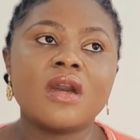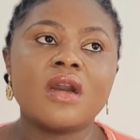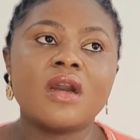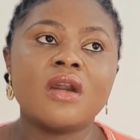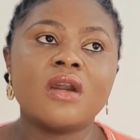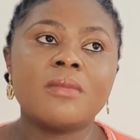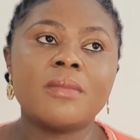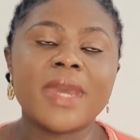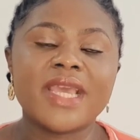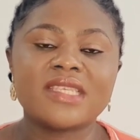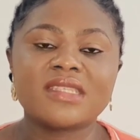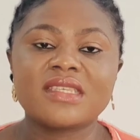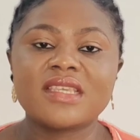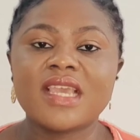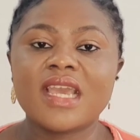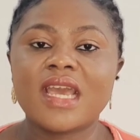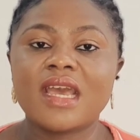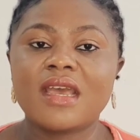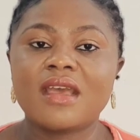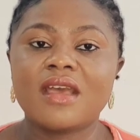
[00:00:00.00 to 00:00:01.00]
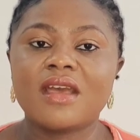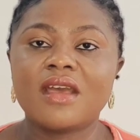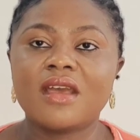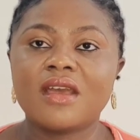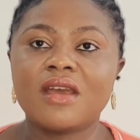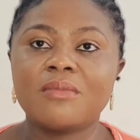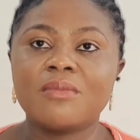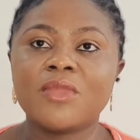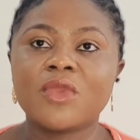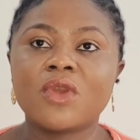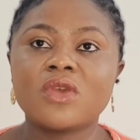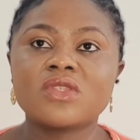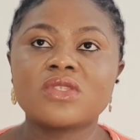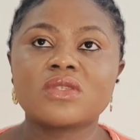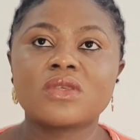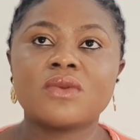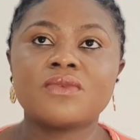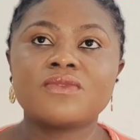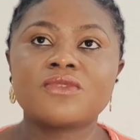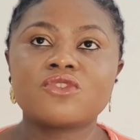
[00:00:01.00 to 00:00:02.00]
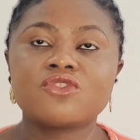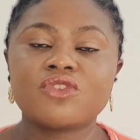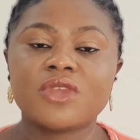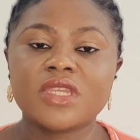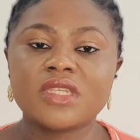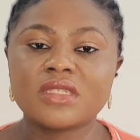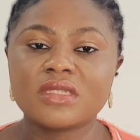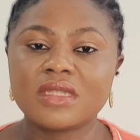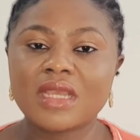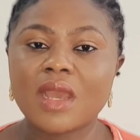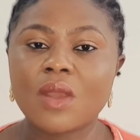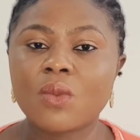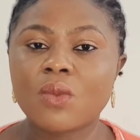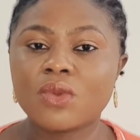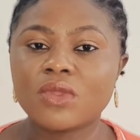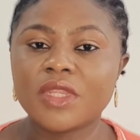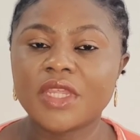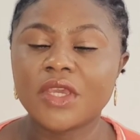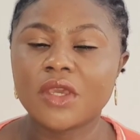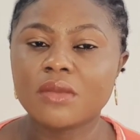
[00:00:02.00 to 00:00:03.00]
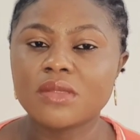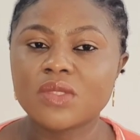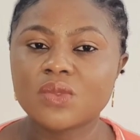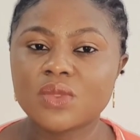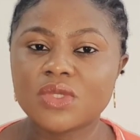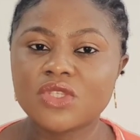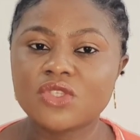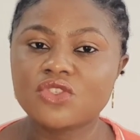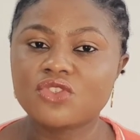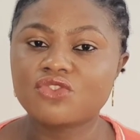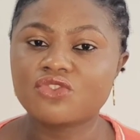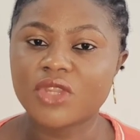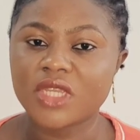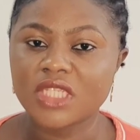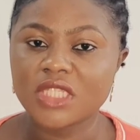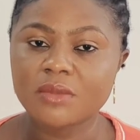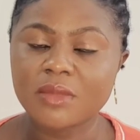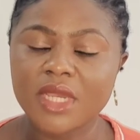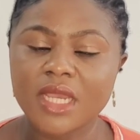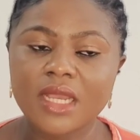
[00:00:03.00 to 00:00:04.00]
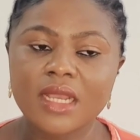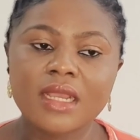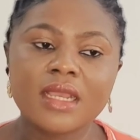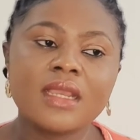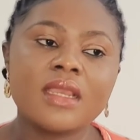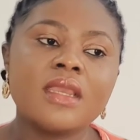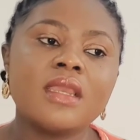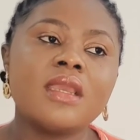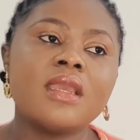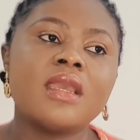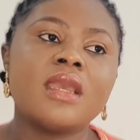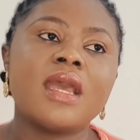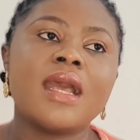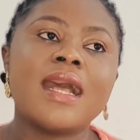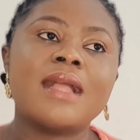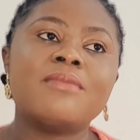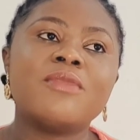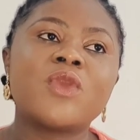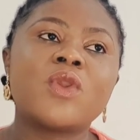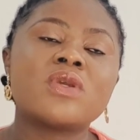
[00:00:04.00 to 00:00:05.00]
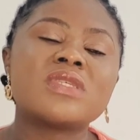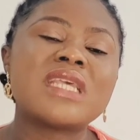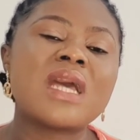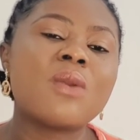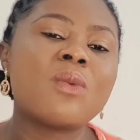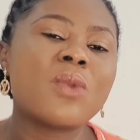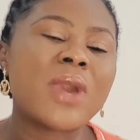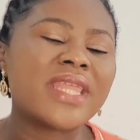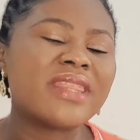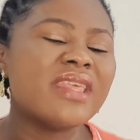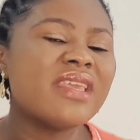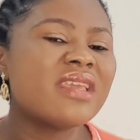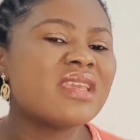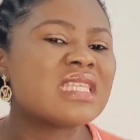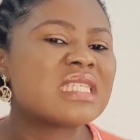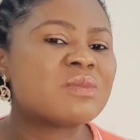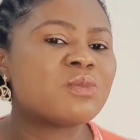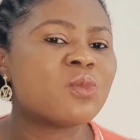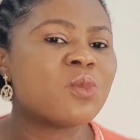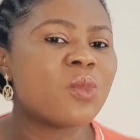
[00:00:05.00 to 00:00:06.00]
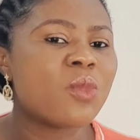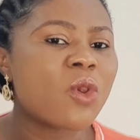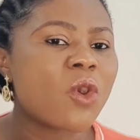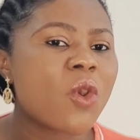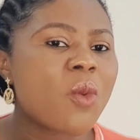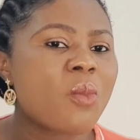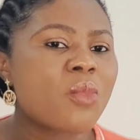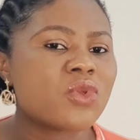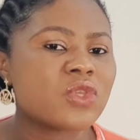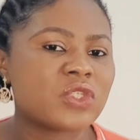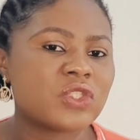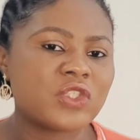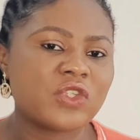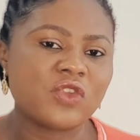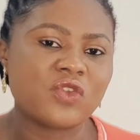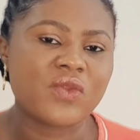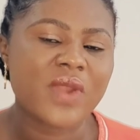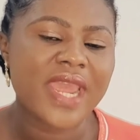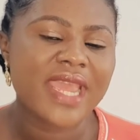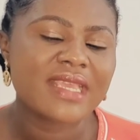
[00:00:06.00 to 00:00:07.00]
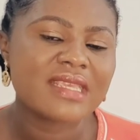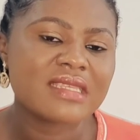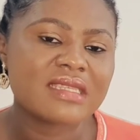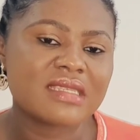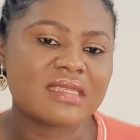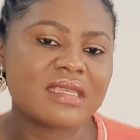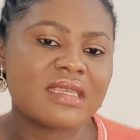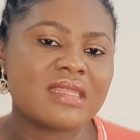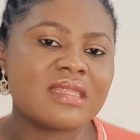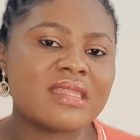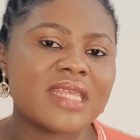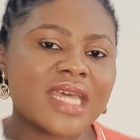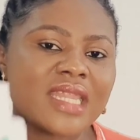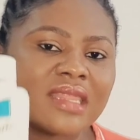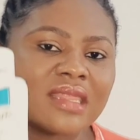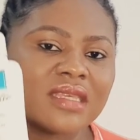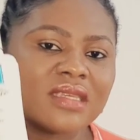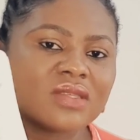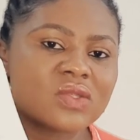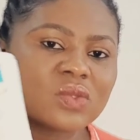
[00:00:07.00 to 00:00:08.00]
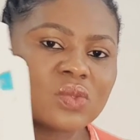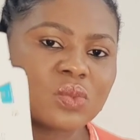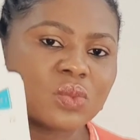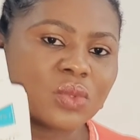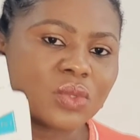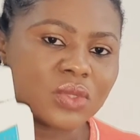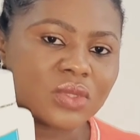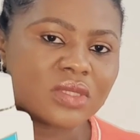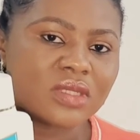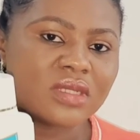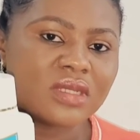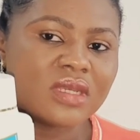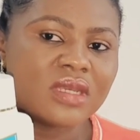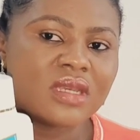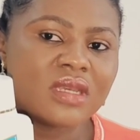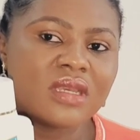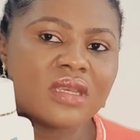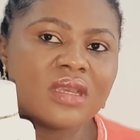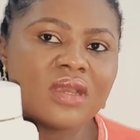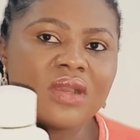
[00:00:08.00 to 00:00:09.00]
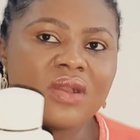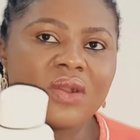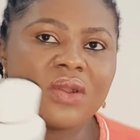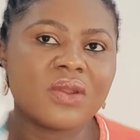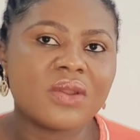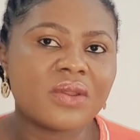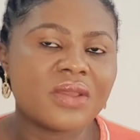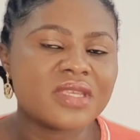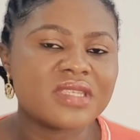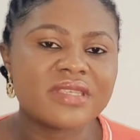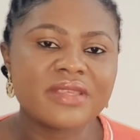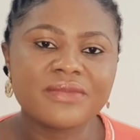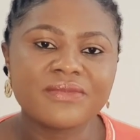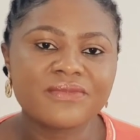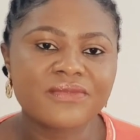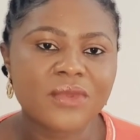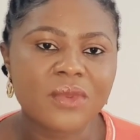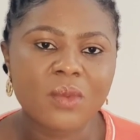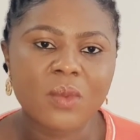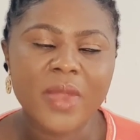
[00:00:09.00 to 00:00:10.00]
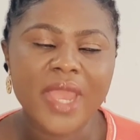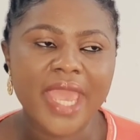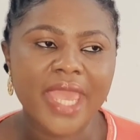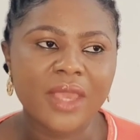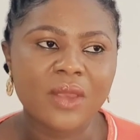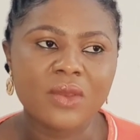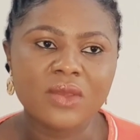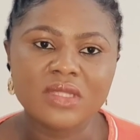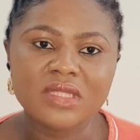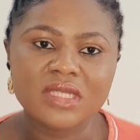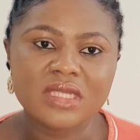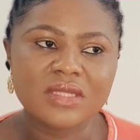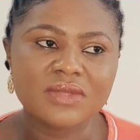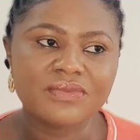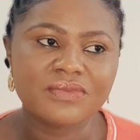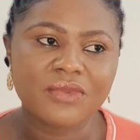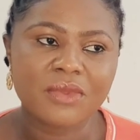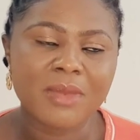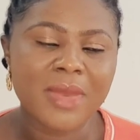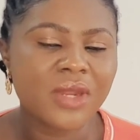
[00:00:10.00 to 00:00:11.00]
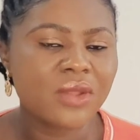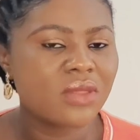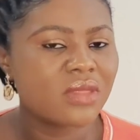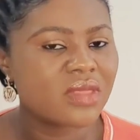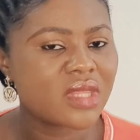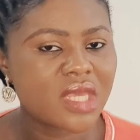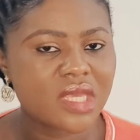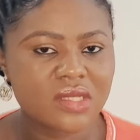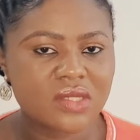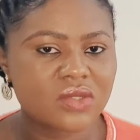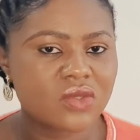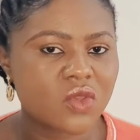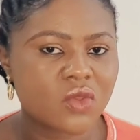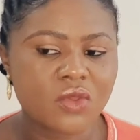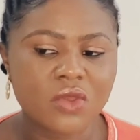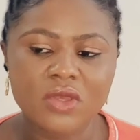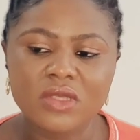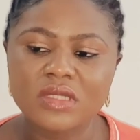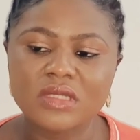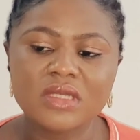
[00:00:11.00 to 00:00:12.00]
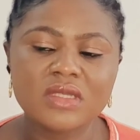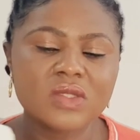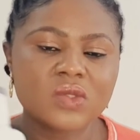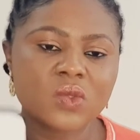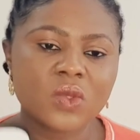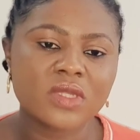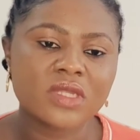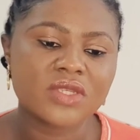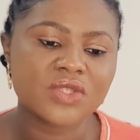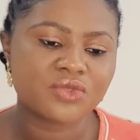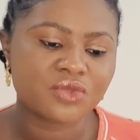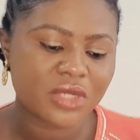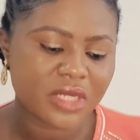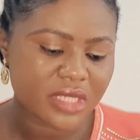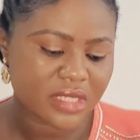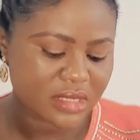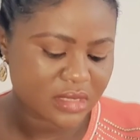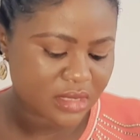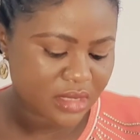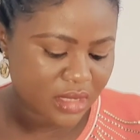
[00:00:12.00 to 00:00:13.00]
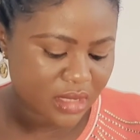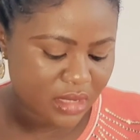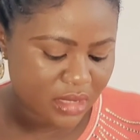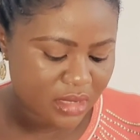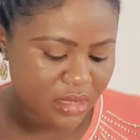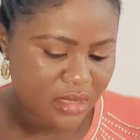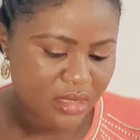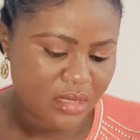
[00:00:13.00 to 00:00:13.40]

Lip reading: I still have, because of stretch, that one helps with stretch mark. And because that one, I think it's more moisturizing than this one. Or is it from where I got it from? I don't think so. Because this one is really thick.